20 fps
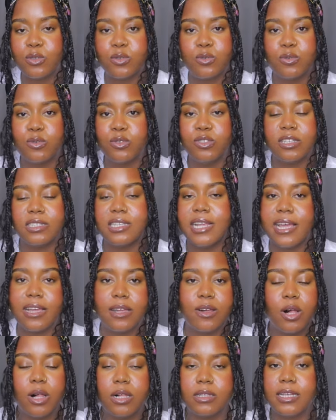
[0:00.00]
school, just
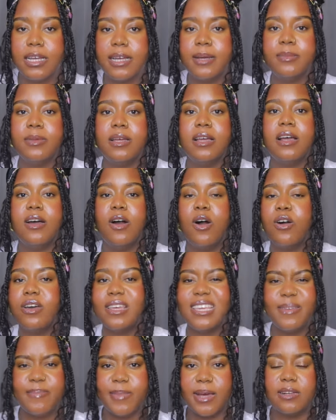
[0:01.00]
like call them or
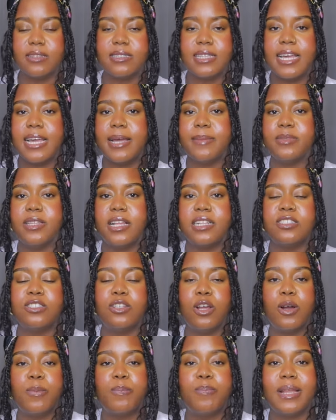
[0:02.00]
email them. They need
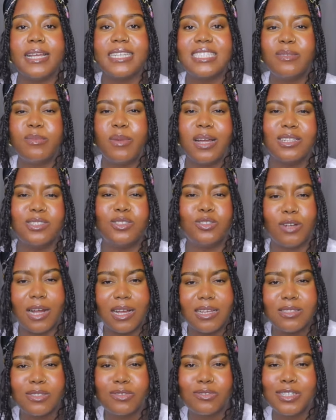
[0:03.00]
your placement
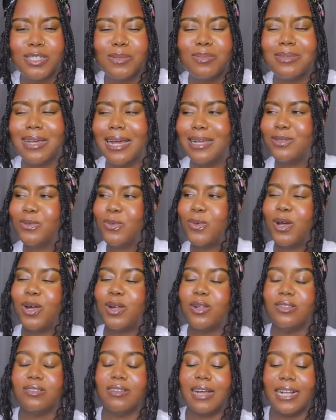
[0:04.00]
transcript as
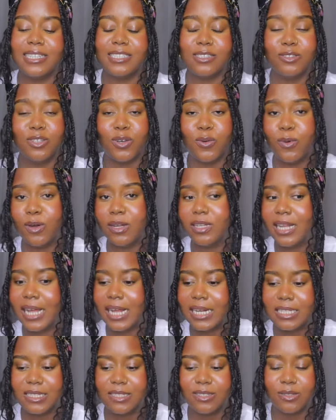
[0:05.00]
well. I didn't know what
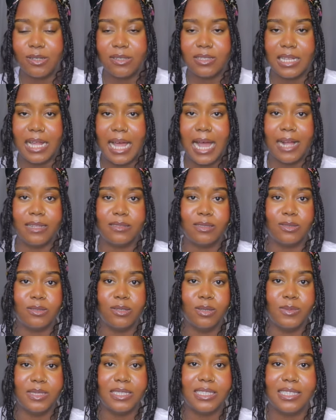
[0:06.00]
that is until I had to
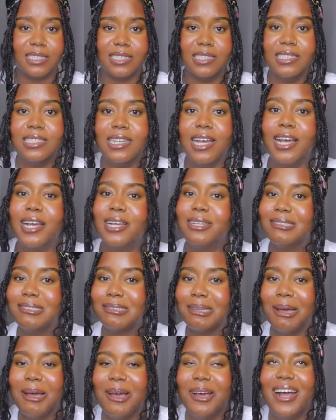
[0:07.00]
submit it.
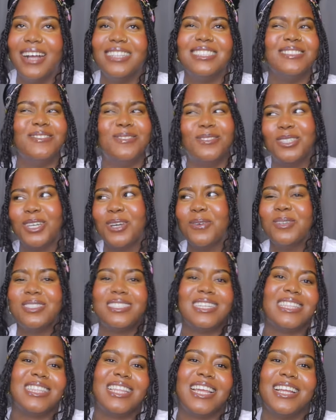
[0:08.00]
So I didn't even know it
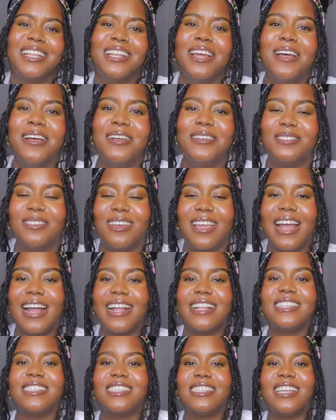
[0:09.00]
was a thing. So
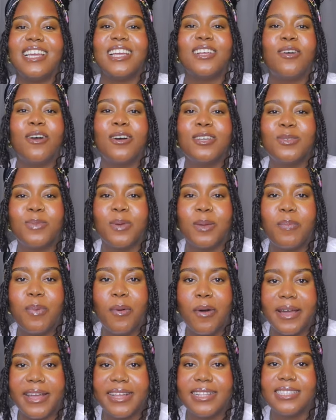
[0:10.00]
yeah, it goes with
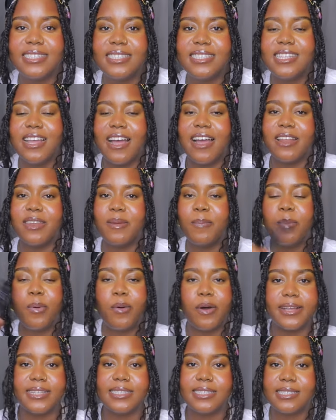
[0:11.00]
points. There are the
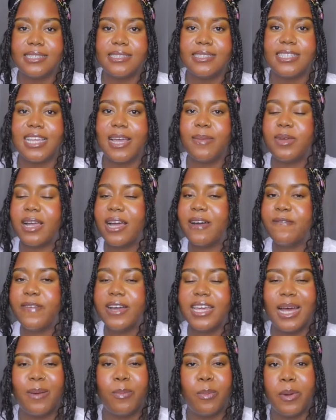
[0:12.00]
point system. You can
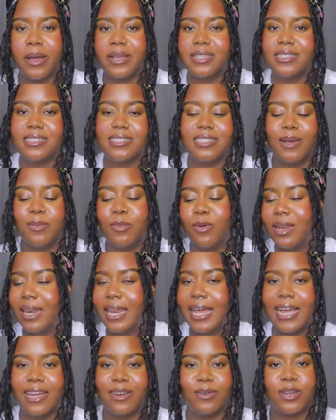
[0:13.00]
find that point system
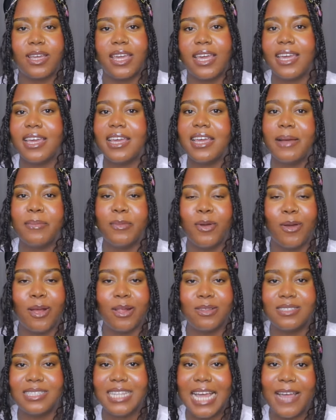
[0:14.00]
online, okay? I'm not
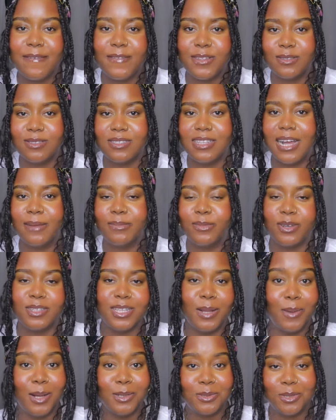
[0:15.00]
going to dive into that. I'm
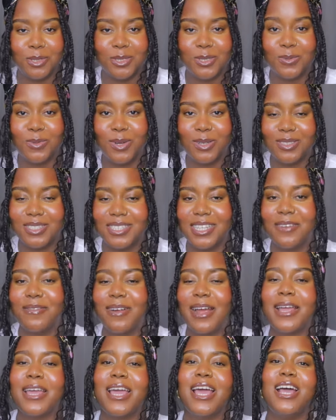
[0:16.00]
talking about social work today,
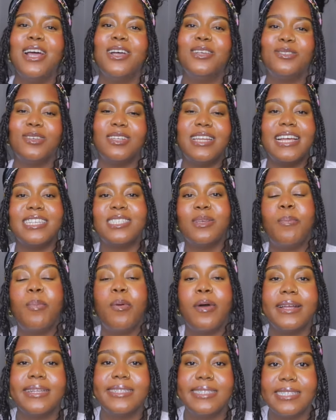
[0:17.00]
right? So there's the
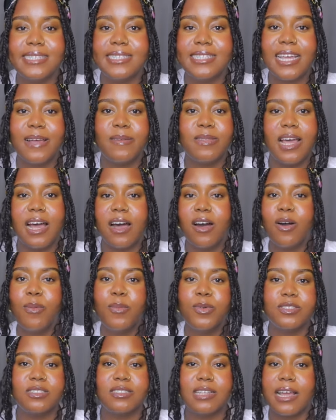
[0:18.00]
point system that
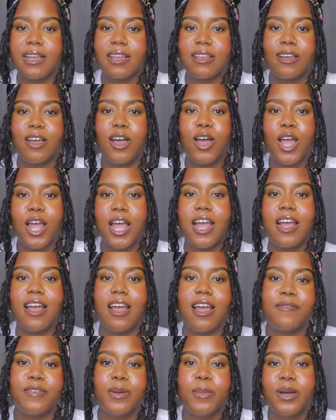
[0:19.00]
almost like
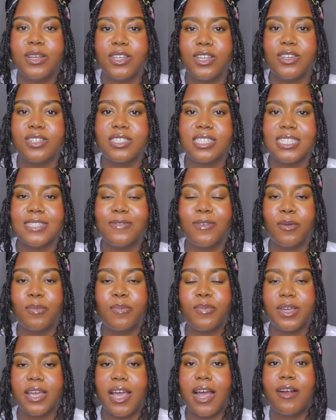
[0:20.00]
everybody uses for
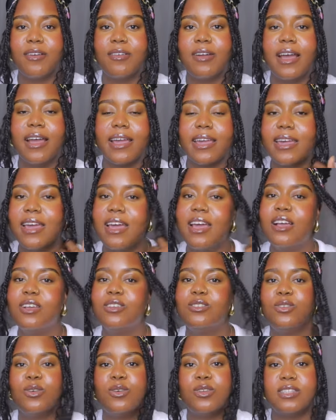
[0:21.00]
PR, right?
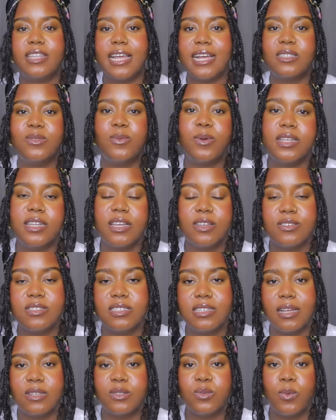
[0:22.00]
So that's what they
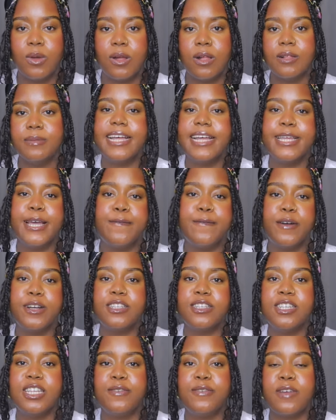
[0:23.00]
use as well. And
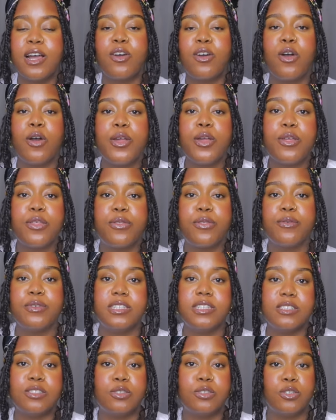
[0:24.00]
then if you're going
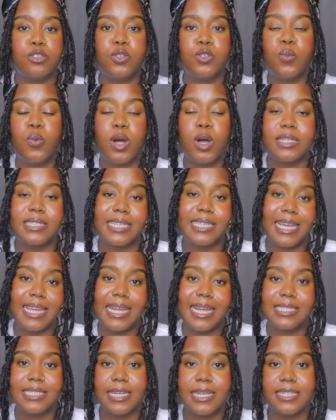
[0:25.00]
through the social work
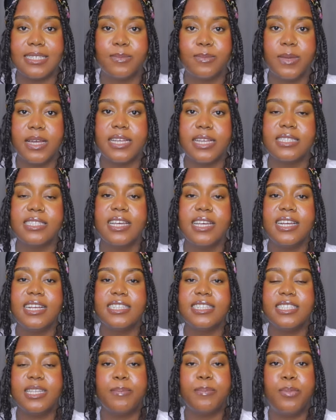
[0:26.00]
skill assessment,
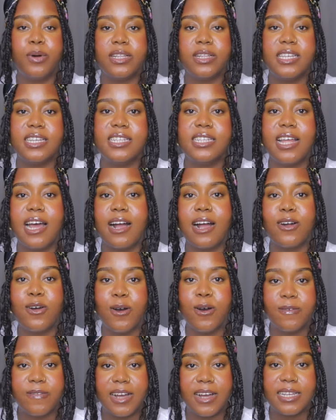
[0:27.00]
the body that
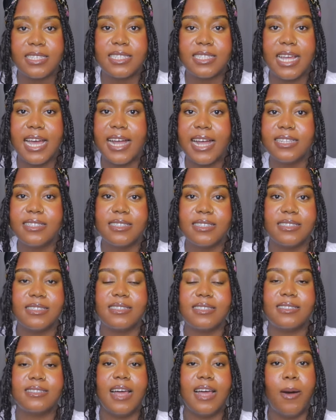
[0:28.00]
covers that
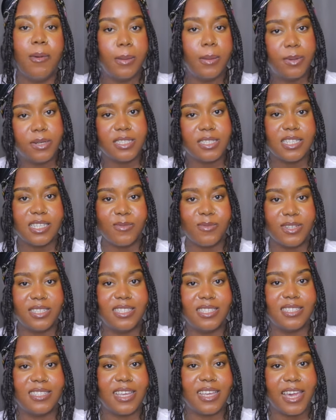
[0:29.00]
is our body,
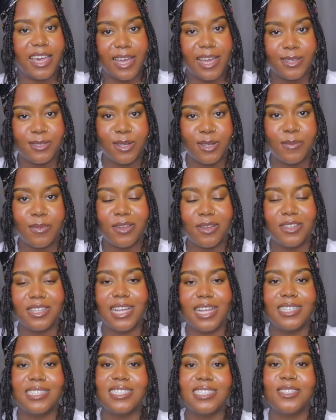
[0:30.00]
which is the ASW.
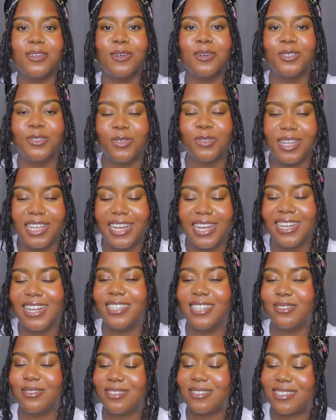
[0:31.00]
That is the Australian
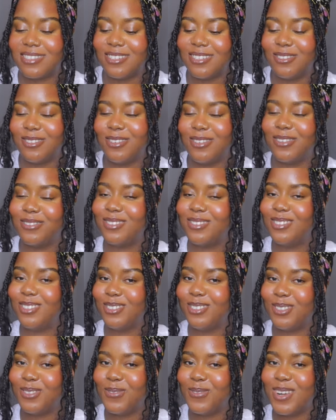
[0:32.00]
Association of
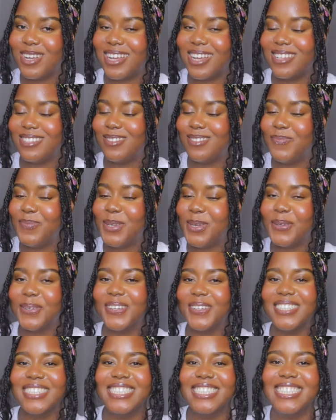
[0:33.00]
Social Workers,
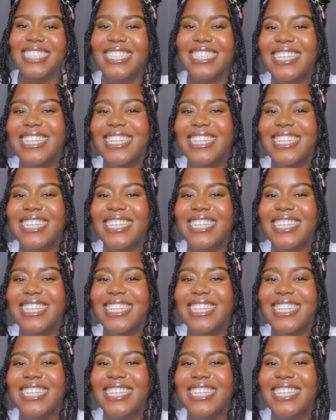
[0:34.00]
period.